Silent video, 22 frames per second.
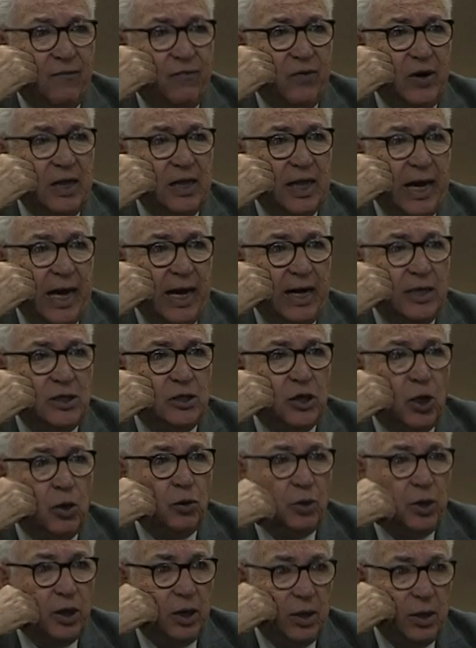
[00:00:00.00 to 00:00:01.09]
every
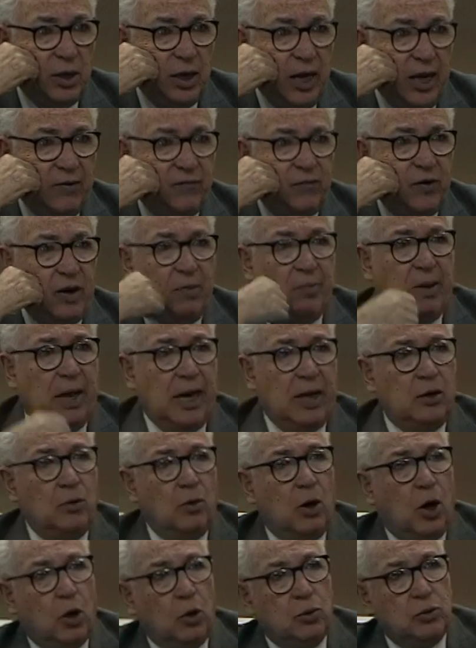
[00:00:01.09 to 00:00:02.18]
landowner, every man
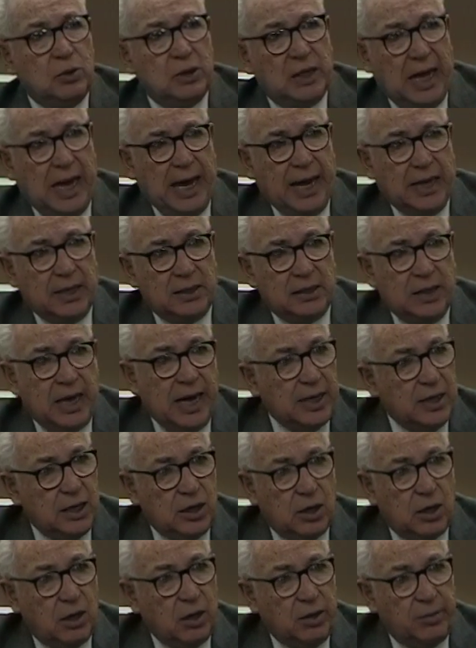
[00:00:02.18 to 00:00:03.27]
who owned land
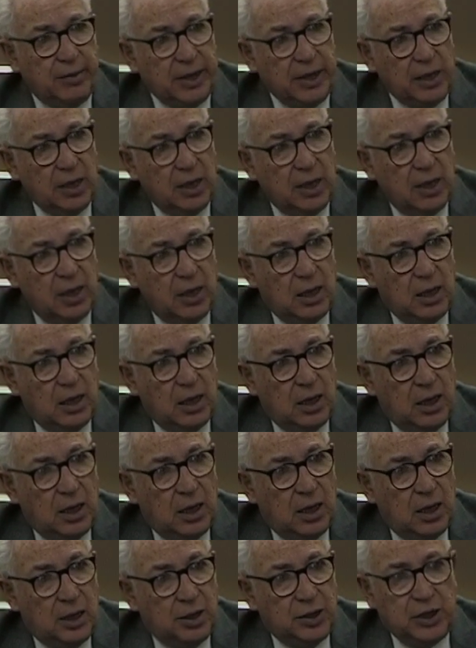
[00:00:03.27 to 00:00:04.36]
had an army.
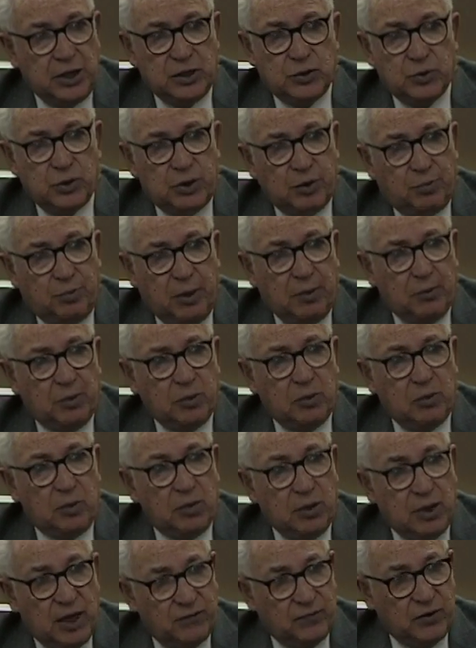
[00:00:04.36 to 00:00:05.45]
These were the people
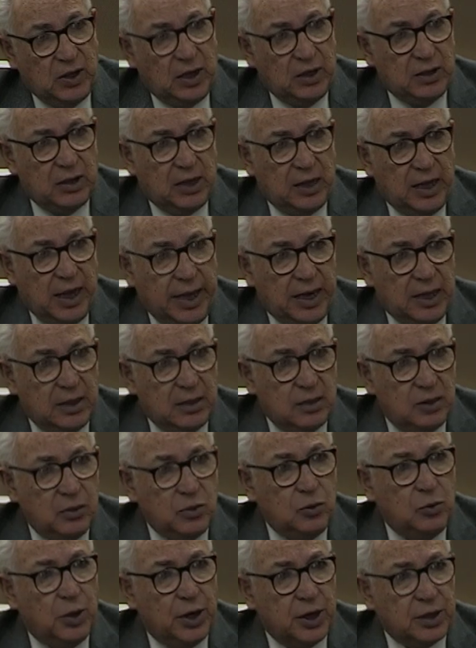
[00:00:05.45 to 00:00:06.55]
who lived on the land,
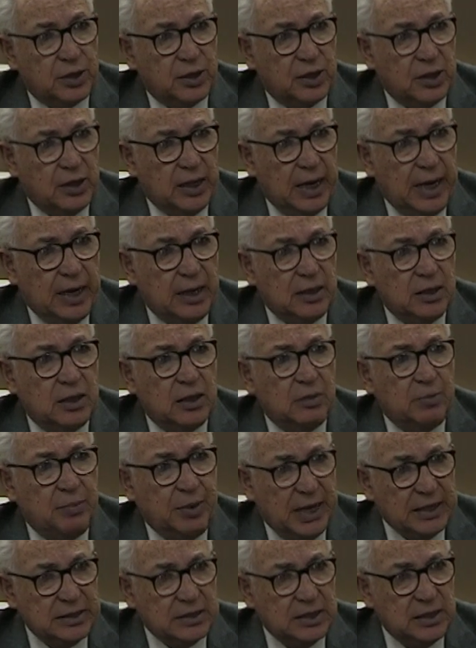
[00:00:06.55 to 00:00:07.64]
who worked the land, the
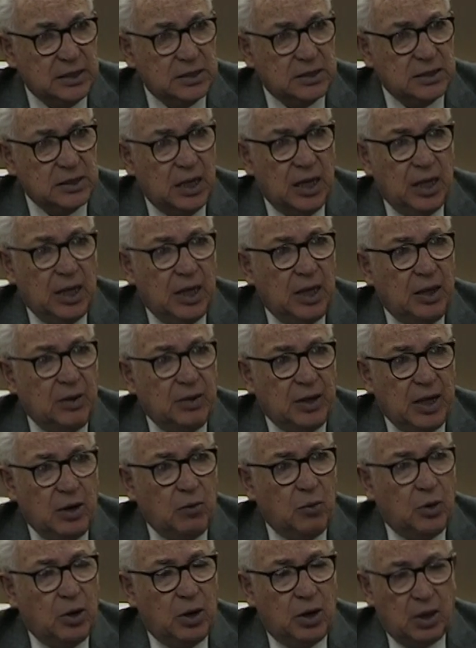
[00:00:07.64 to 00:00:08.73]
peasants.
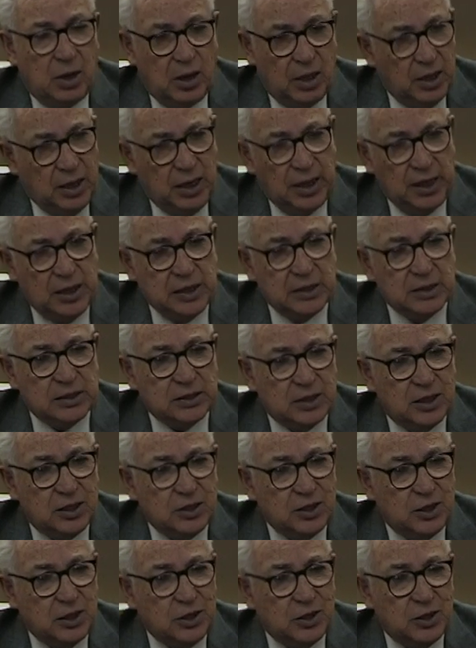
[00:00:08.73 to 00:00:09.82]
They were his
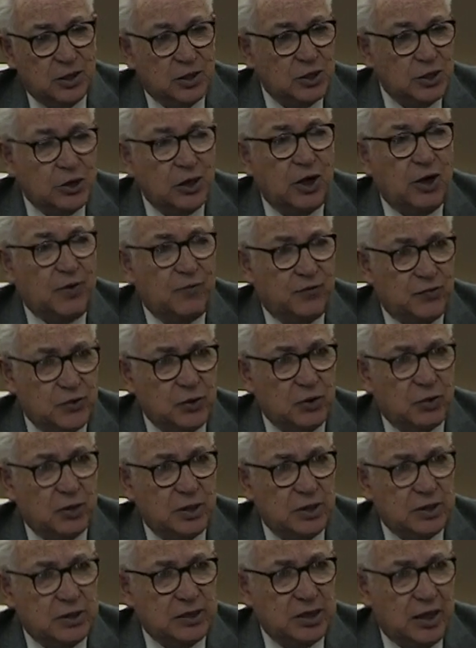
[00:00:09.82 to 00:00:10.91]
serfs, you
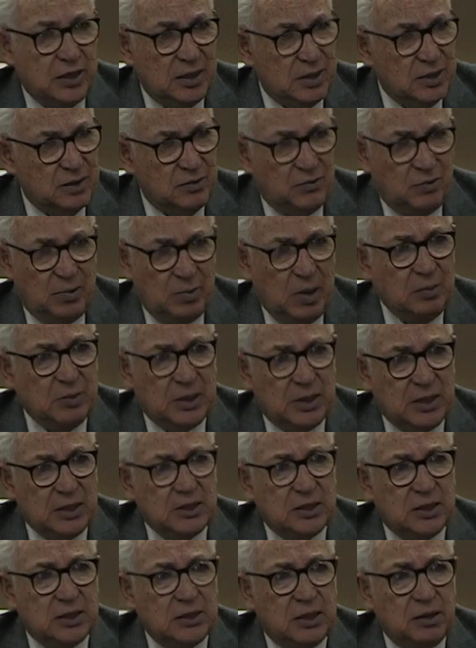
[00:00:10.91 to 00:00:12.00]
could say. Remember,
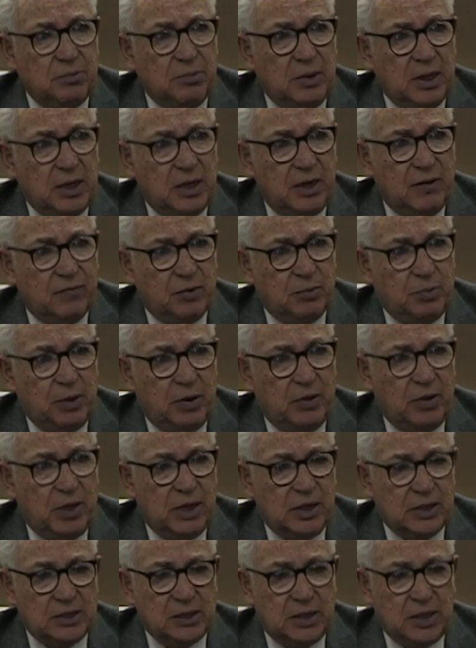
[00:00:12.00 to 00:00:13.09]
this is the medieval
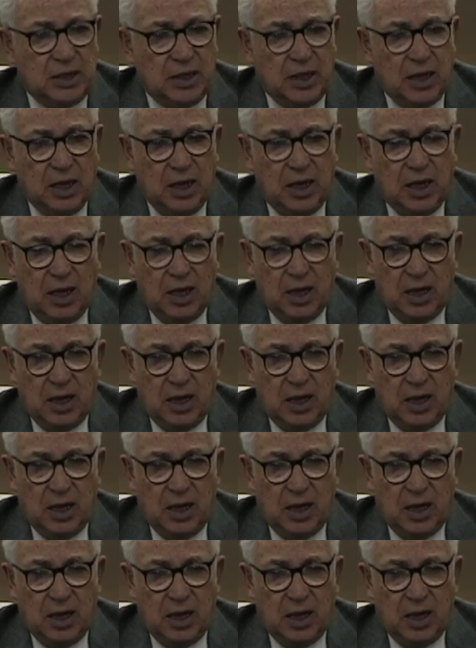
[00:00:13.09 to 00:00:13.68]
period. It's the